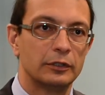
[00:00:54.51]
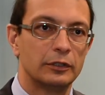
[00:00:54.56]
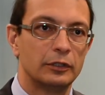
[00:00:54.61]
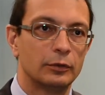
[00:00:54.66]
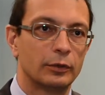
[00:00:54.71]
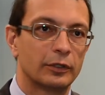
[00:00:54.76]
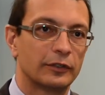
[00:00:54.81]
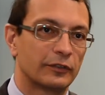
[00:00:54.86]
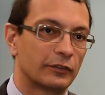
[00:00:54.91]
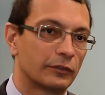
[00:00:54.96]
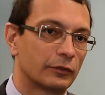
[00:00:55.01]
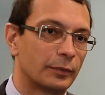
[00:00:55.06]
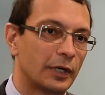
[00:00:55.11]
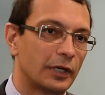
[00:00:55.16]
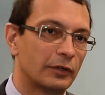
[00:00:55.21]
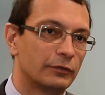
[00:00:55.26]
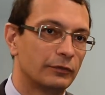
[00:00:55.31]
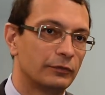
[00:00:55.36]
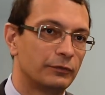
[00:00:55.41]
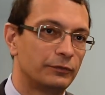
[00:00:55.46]
the US is
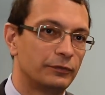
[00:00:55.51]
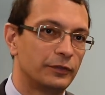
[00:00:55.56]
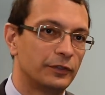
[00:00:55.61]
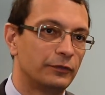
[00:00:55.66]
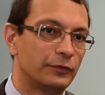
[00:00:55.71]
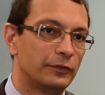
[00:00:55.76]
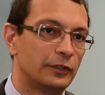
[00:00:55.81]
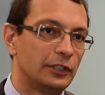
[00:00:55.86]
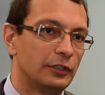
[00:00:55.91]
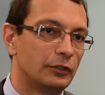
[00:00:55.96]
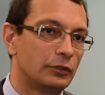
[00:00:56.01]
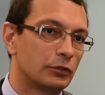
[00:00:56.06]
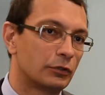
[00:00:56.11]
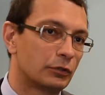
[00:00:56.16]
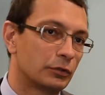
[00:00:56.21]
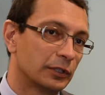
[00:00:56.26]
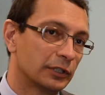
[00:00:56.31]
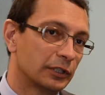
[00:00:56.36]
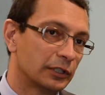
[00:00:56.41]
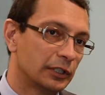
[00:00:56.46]
about 50
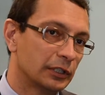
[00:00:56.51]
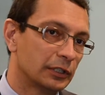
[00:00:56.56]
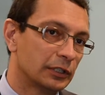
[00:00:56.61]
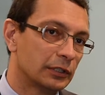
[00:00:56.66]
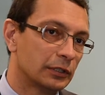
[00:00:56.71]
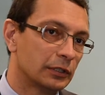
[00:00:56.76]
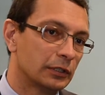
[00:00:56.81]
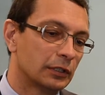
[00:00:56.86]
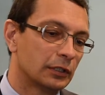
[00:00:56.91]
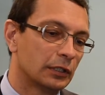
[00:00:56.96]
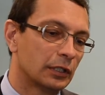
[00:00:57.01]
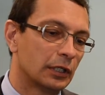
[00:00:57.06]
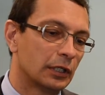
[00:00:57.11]
trillion,